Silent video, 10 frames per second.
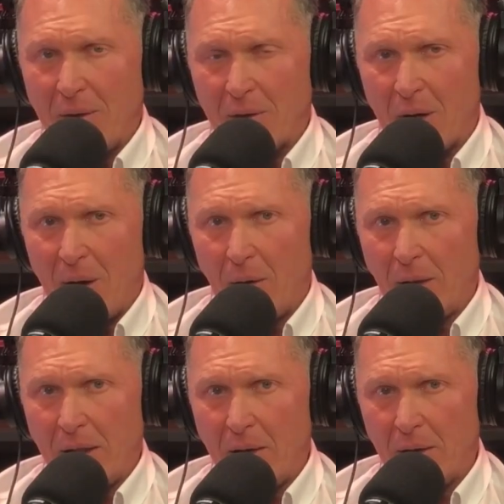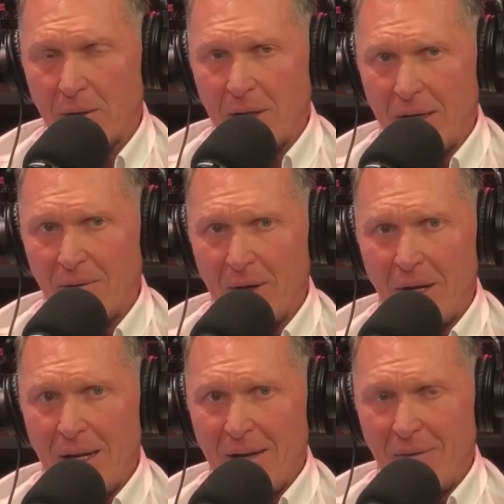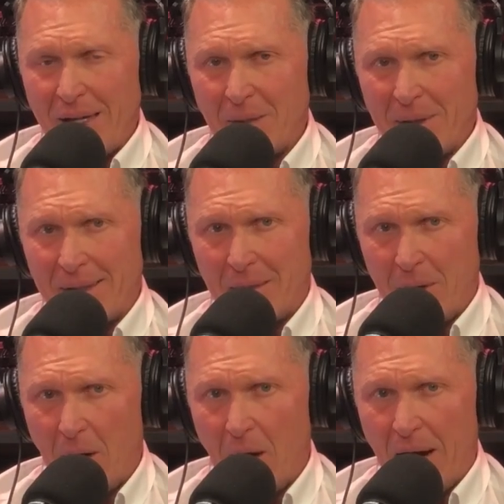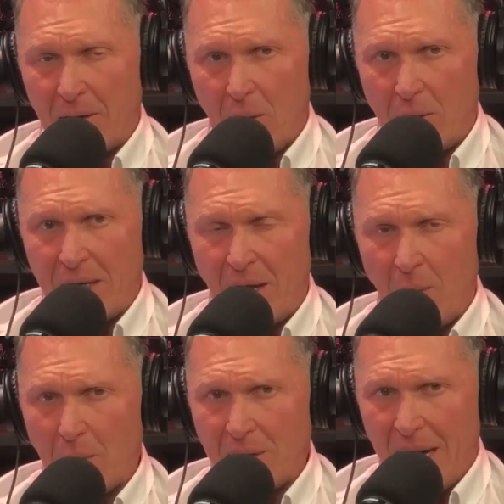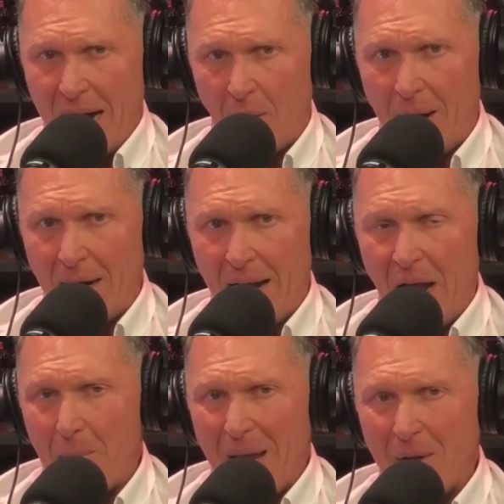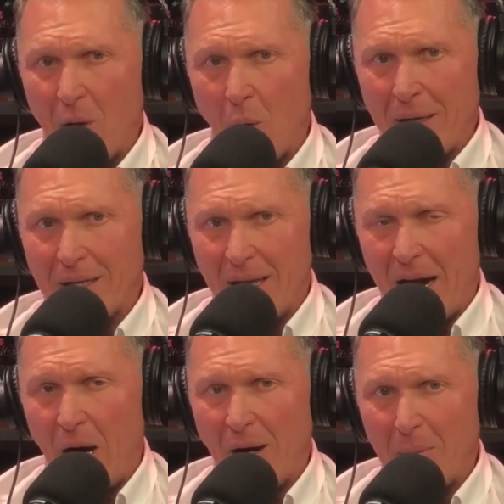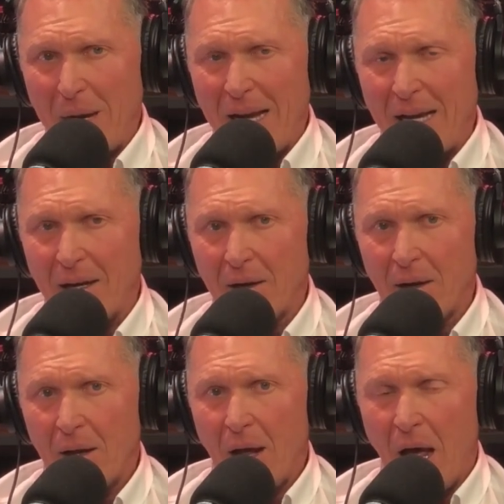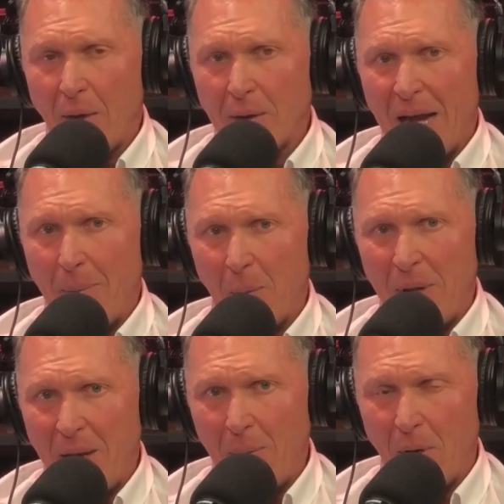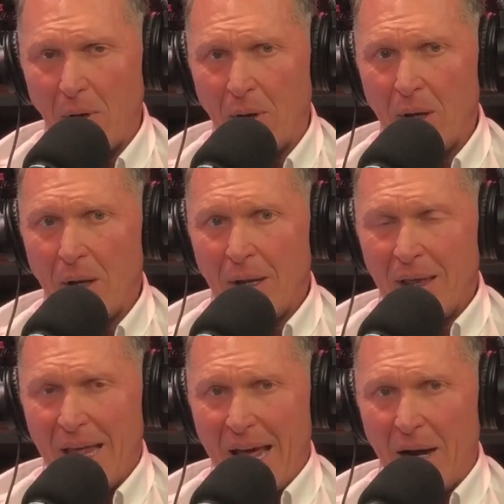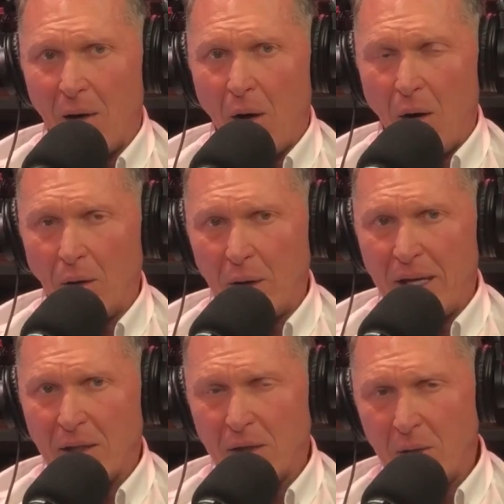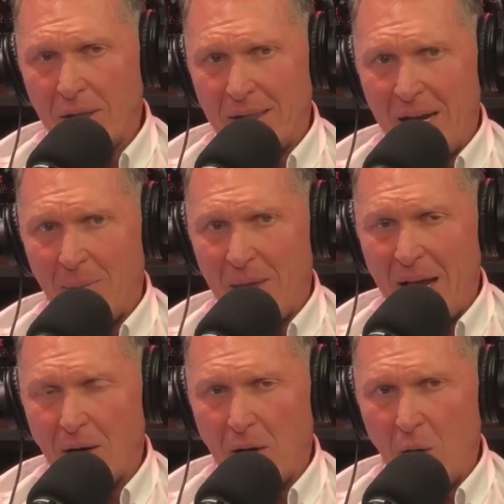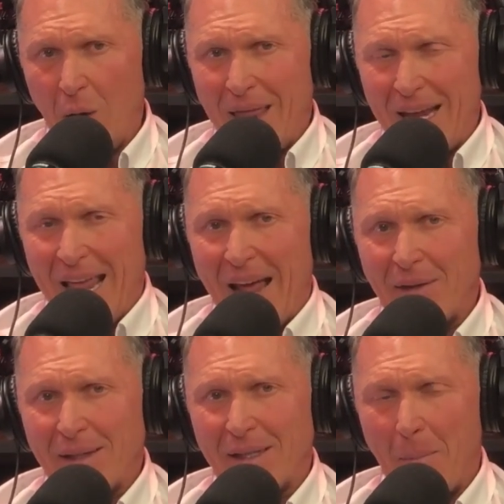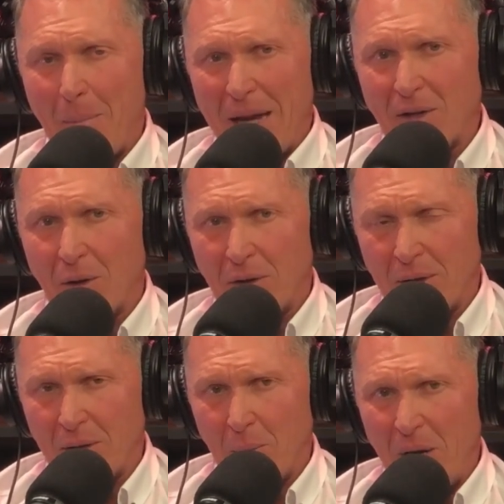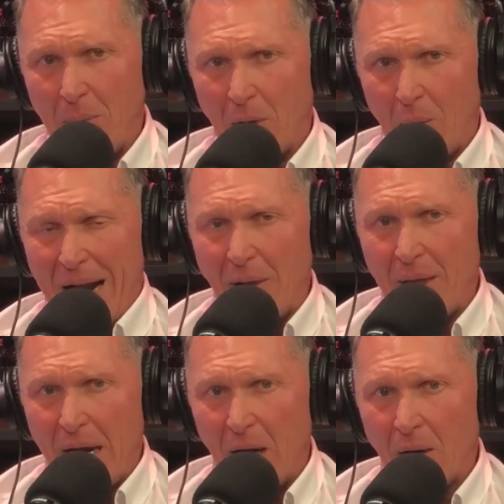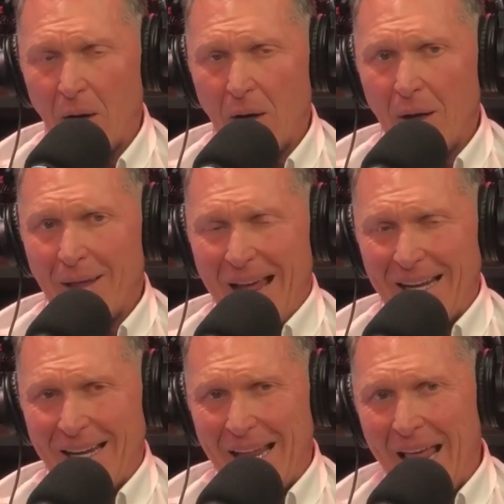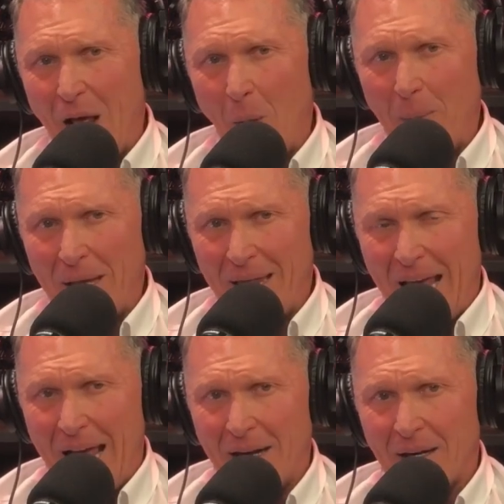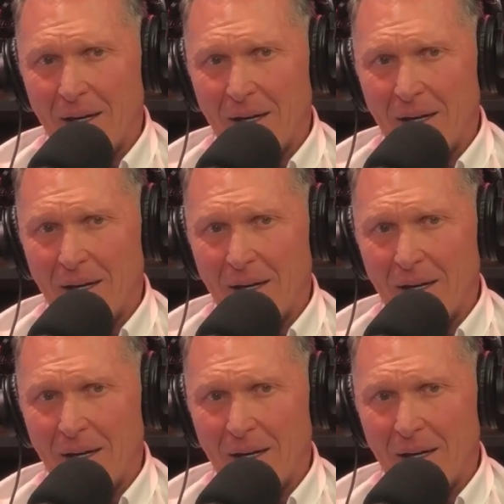I was talking about earlier, there's an investment seminar at the hotel that we're staying at right now. Maybe going to there and meeting other type of people that are looking to do the same thing as you, and then having some mentors and some people around there that can help in that,